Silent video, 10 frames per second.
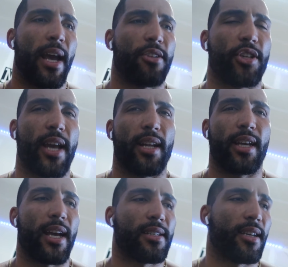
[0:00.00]
Educated
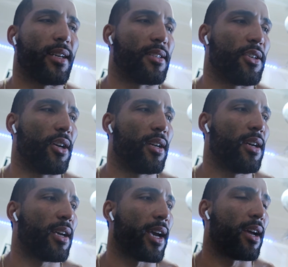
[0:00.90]
guessing is
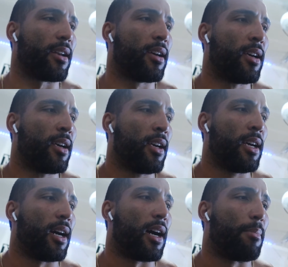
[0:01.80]
good, and
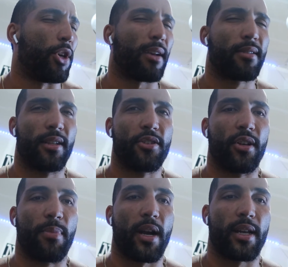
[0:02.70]
but you have to listen to your
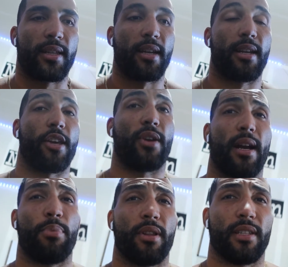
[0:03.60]
body. At the end of the day, you got to
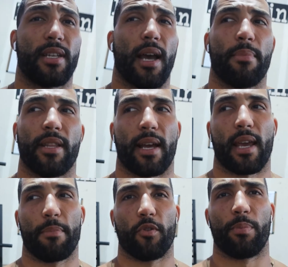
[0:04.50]
put in the time, and that
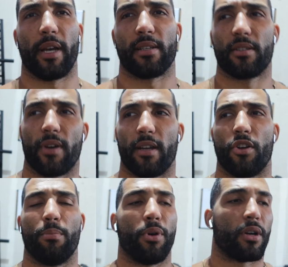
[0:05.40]
can't be replaced, right? No
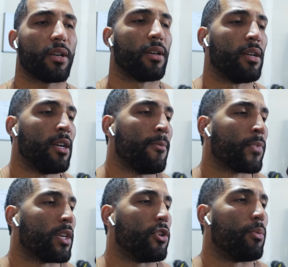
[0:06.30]
book,
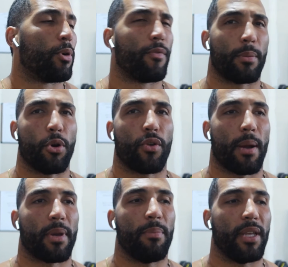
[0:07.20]
no perfect program
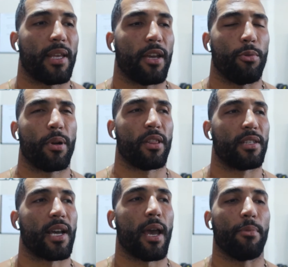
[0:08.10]
can beat that. You put in the
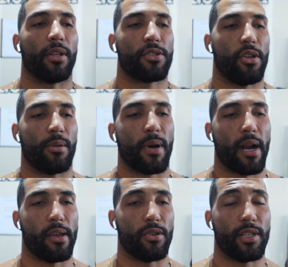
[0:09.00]
time, you listen to your
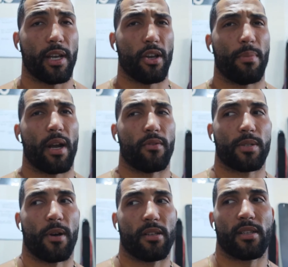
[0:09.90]
body, you see how your body
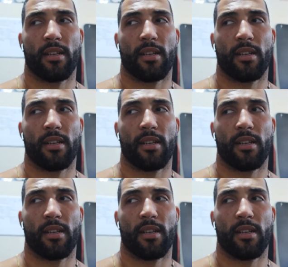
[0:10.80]
responds.